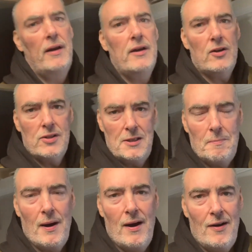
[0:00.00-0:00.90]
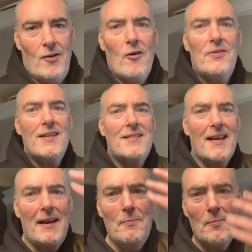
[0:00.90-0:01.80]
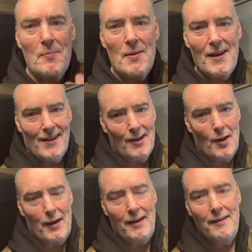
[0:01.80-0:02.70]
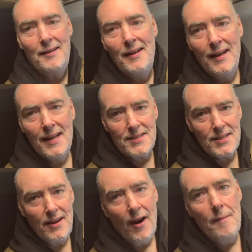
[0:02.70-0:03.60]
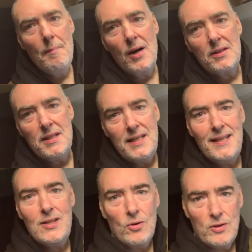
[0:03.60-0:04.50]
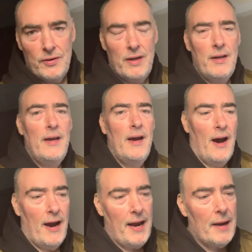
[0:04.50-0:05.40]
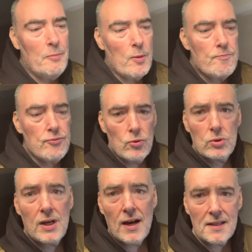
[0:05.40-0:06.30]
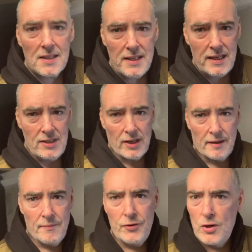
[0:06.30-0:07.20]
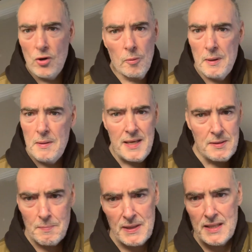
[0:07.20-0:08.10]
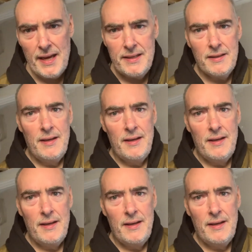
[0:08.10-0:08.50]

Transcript: because he's part of the same bloodline. Listen, I'm Marty D. Donovan. I am the Broadcast Ninja. Do not be misled.